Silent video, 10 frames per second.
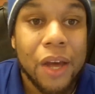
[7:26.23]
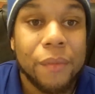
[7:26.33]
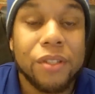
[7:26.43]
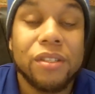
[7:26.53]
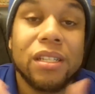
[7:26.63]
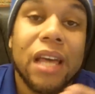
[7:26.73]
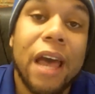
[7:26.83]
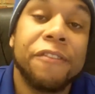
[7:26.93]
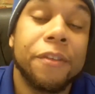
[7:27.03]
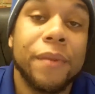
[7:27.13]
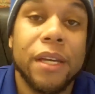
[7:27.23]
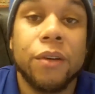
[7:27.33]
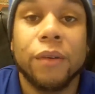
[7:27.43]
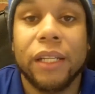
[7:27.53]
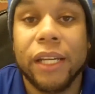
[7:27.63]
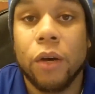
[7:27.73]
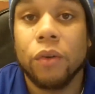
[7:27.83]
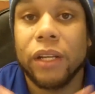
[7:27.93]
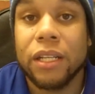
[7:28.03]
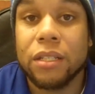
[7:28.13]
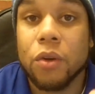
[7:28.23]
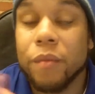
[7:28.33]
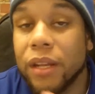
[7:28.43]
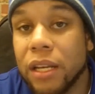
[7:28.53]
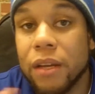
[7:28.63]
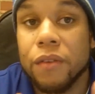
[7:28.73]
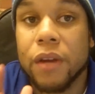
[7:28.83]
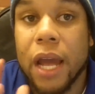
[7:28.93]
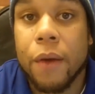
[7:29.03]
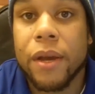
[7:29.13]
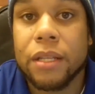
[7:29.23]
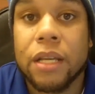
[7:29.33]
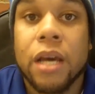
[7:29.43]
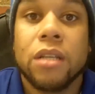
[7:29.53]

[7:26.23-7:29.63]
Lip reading: But you just have to be equally yoked in so many different areas.